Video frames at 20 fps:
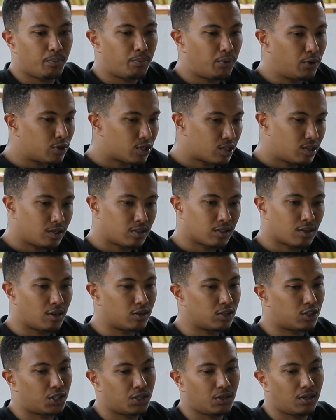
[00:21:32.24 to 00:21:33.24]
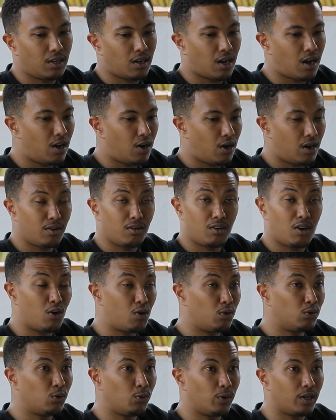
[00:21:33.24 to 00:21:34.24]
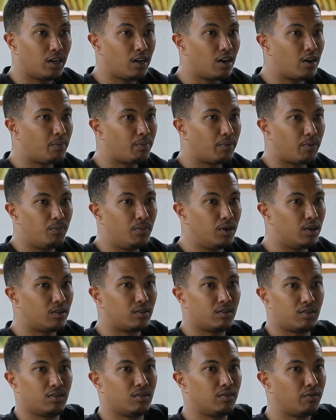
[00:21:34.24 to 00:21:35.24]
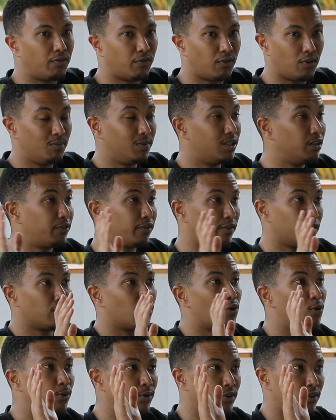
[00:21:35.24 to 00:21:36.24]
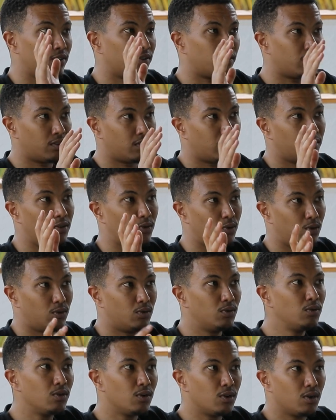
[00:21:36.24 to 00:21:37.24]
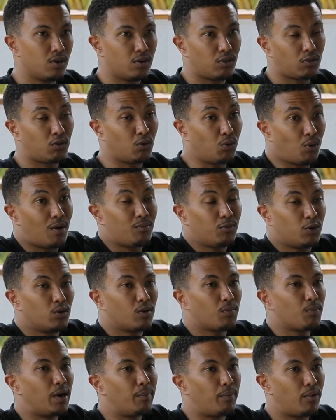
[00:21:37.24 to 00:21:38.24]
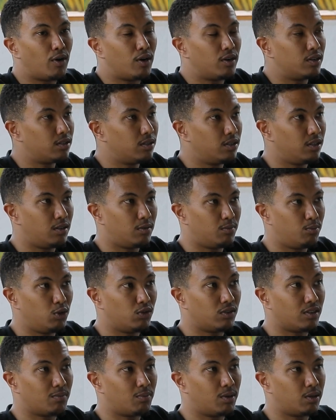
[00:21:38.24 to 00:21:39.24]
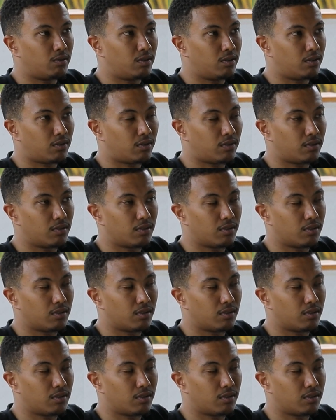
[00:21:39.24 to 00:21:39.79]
push this country all the way up, but from different corners, you know. So I'm doing my part in the music business.